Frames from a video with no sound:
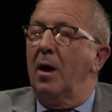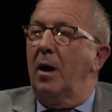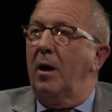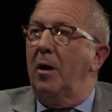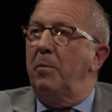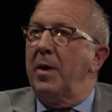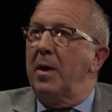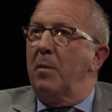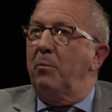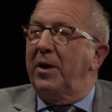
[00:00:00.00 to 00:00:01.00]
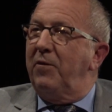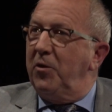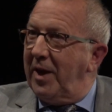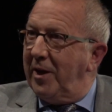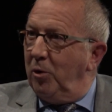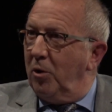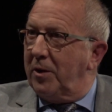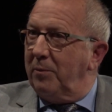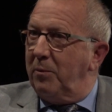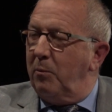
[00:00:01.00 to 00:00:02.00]
But if you take a look
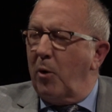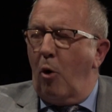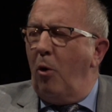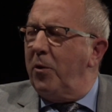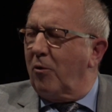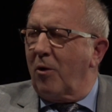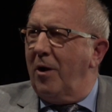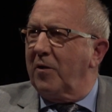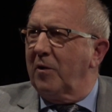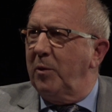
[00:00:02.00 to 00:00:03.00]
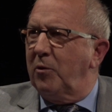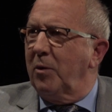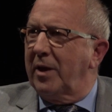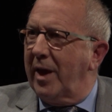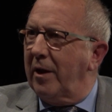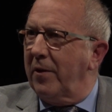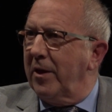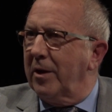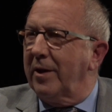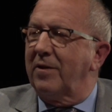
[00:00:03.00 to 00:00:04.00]
at all the crossings between Canada and the
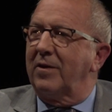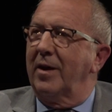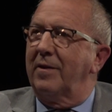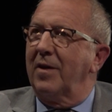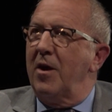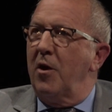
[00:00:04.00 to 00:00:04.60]
United States,